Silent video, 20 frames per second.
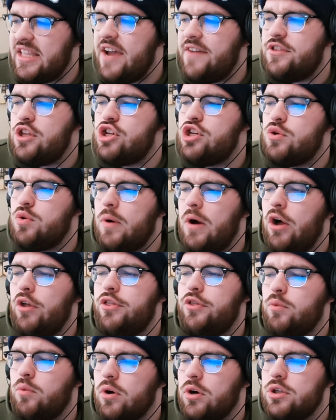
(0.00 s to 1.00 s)
They have the
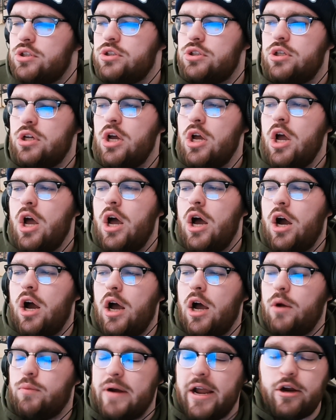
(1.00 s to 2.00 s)
12th worst
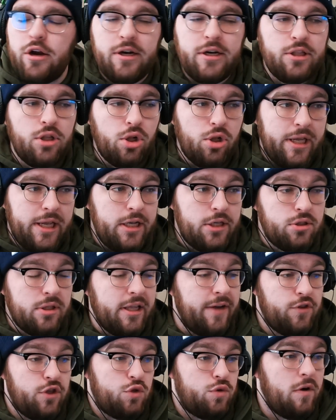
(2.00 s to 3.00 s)
record in the league, so
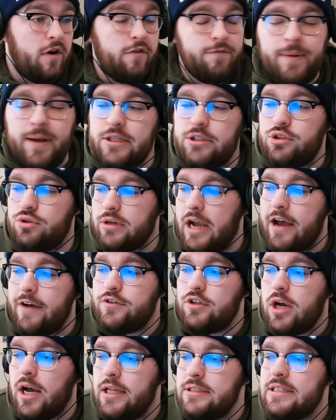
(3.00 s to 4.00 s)
they have the 12th best
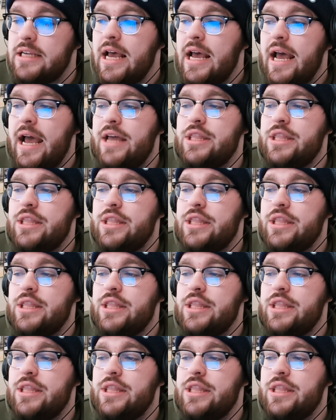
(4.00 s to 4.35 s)
draft odds.